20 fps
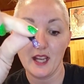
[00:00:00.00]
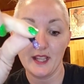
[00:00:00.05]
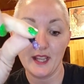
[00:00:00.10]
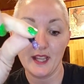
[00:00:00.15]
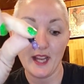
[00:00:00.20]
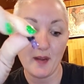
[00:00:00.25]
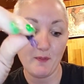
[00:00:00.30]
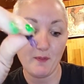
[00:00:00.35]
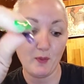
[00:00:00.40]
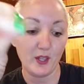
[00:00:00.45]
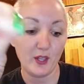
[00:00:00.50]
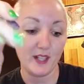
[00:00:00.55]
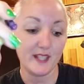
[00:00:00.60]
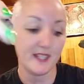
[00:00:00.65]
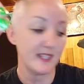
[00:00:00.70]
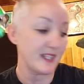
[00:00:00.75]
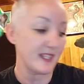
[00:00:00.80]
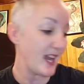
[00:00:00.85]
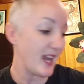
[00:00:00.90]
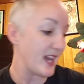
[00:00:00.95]
and then I put a
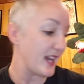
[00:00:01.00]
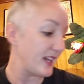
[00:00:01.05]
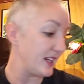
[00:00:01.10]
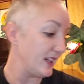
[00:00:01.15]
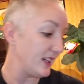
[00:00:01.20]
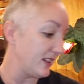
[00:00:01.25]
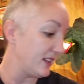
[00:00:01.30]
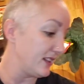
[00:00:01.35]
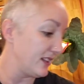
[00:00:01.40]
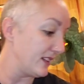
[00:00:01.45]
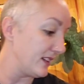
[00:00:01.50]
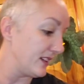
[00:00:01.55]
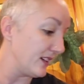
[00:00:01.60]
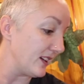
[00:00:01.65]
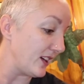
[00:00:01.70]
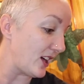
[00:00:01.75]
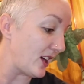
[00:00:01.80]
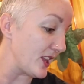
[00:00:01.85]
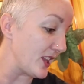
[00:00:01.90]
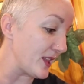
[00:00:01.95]
stud
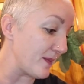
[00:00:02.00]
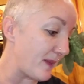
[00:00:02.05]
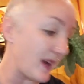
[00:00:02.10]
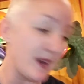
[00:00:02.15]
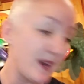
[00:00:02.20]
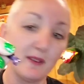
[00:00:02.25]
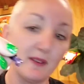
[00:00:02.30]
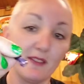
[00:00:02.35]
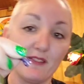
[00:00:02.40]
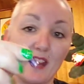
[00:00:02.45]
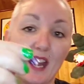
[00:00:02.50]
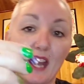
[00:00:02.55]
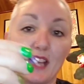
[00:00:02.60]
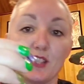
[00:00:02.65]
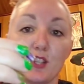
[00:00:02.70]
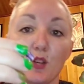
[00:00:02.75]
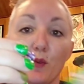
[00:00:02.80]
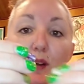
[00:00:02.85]
on the bottom of that.